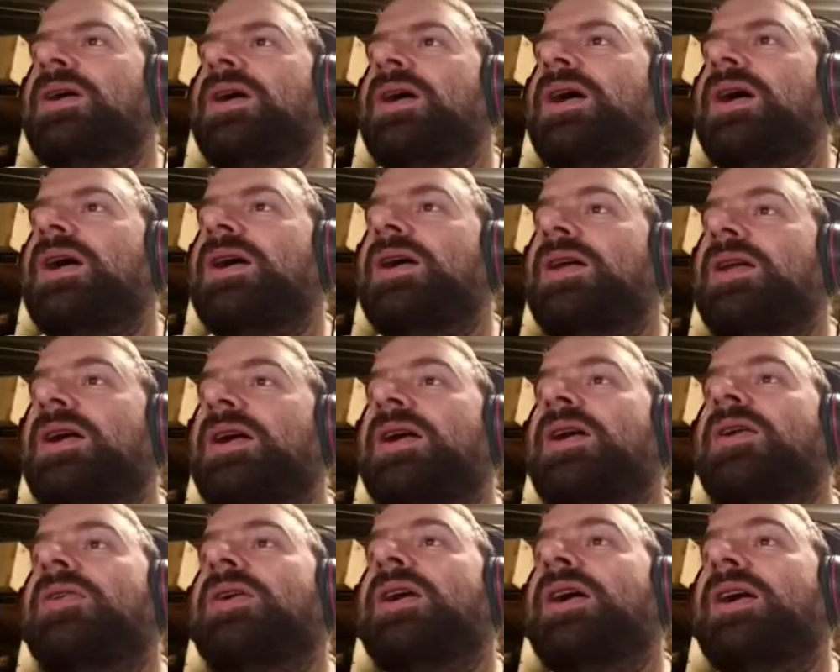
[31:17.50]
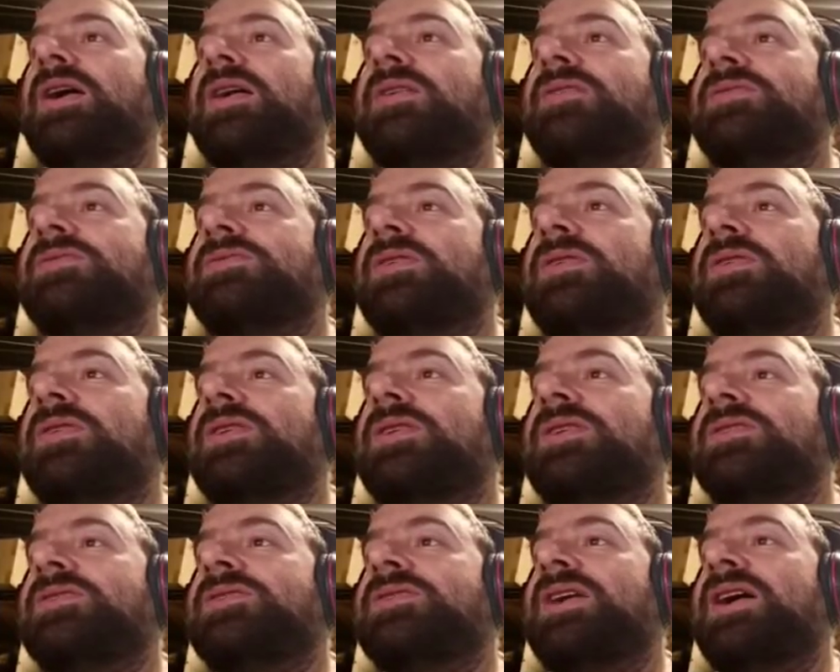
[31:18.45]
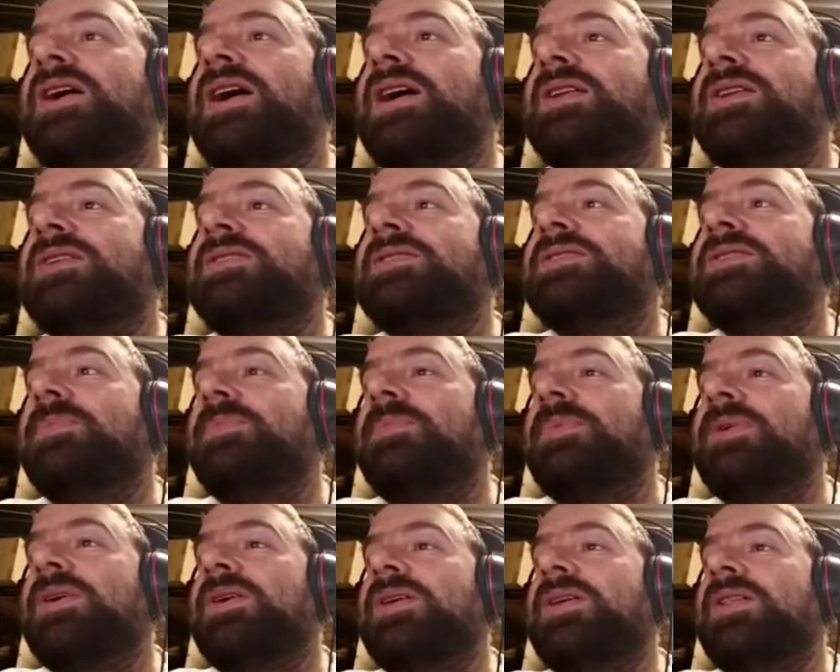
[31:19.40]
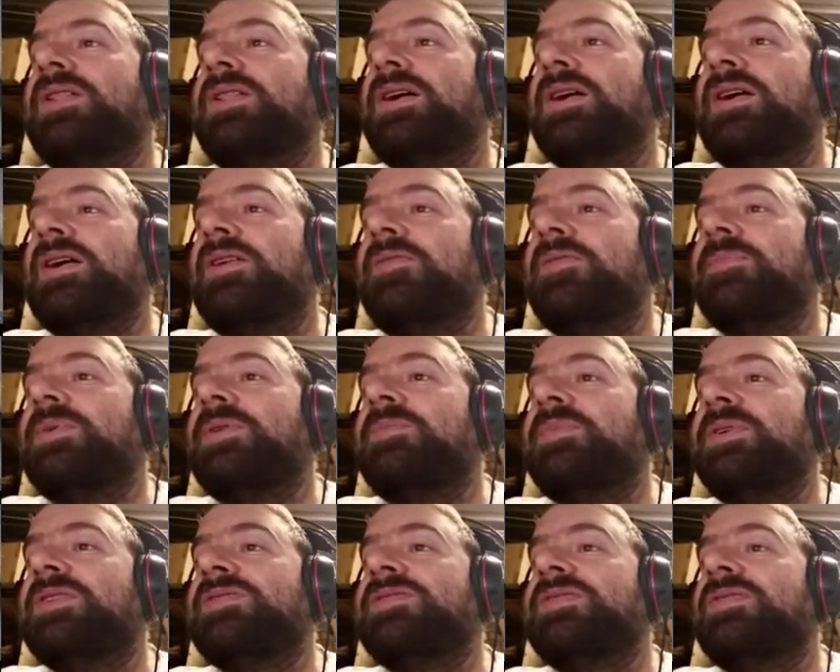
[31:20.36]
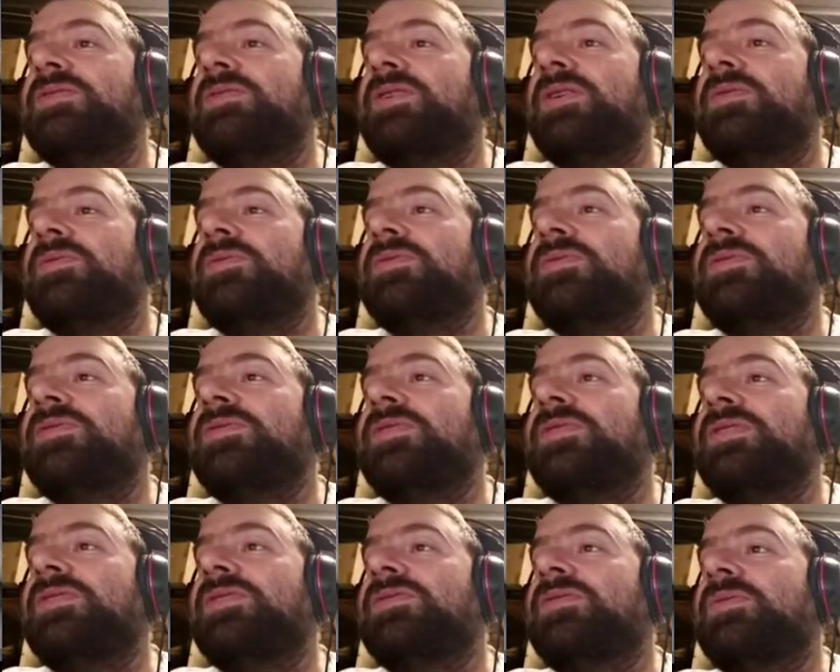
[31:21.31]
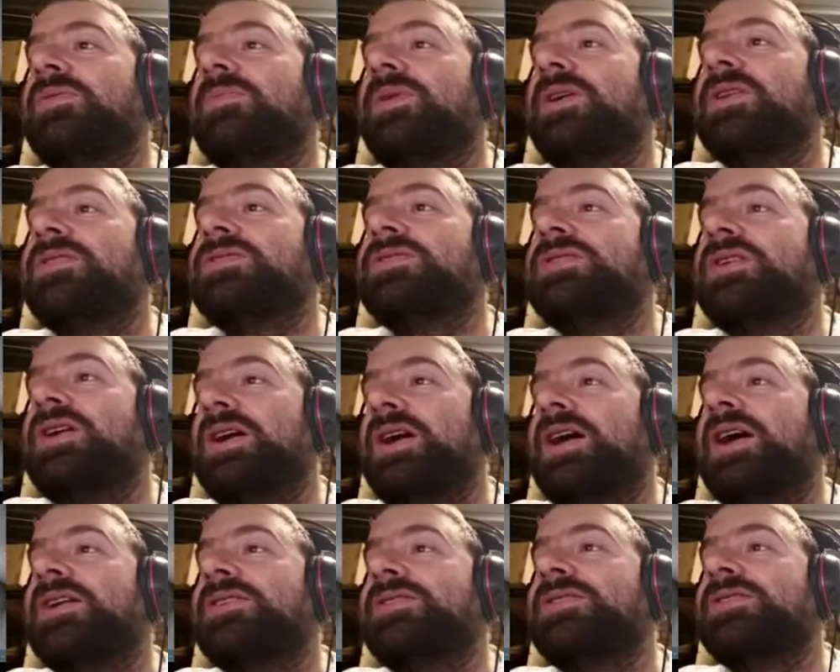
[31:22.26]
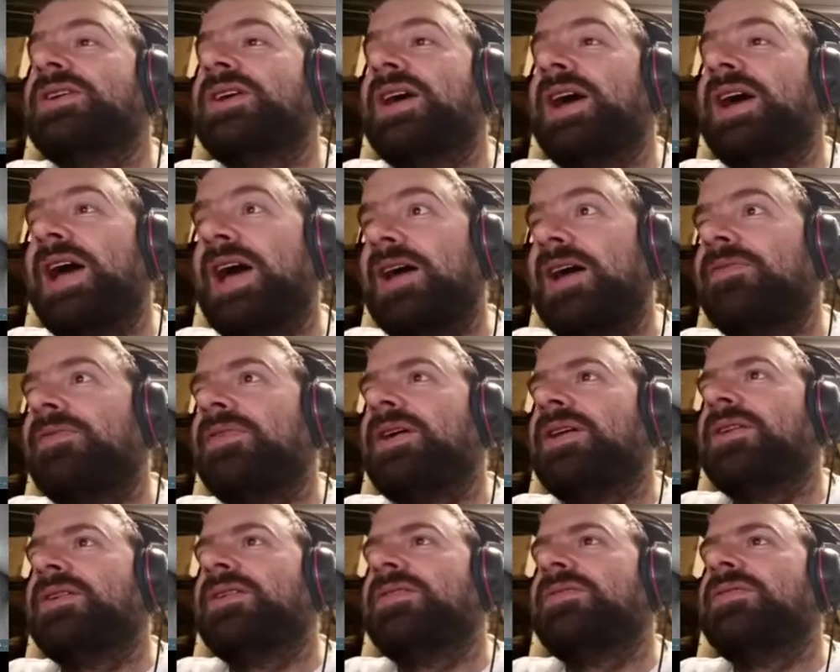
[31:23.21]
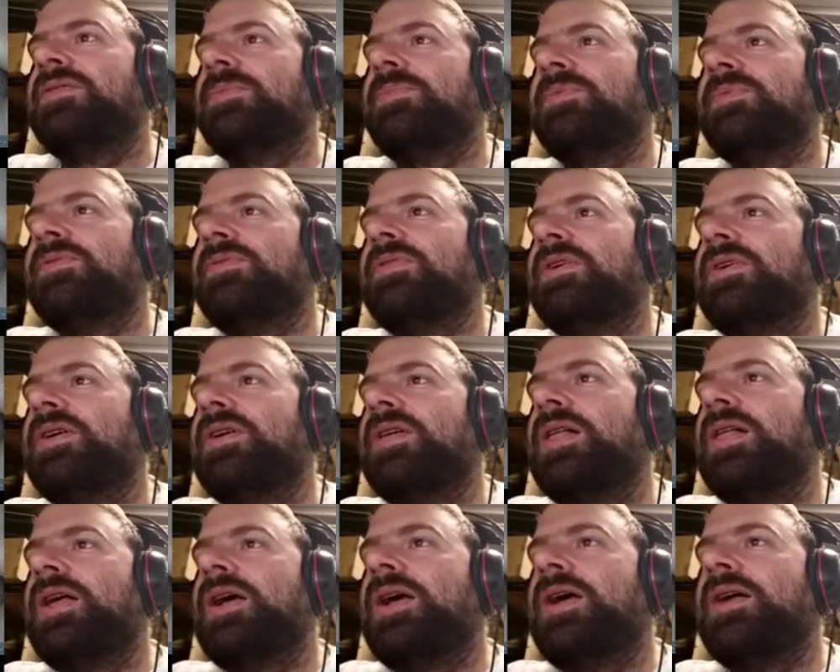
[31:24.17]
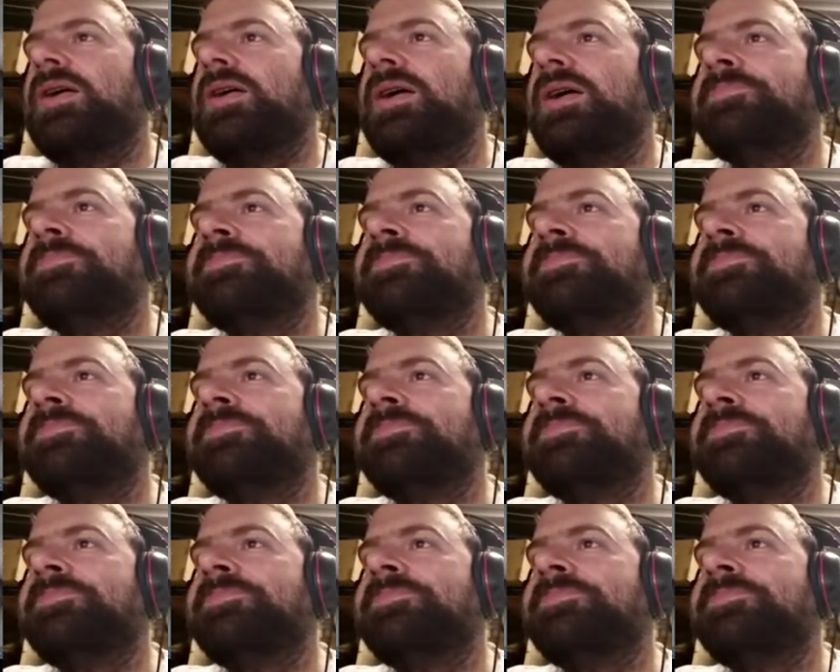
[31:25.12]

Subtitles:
okay, so here's a handy tip. Like, I've been messing around with this thing so much, I actually have handy tips. Okay,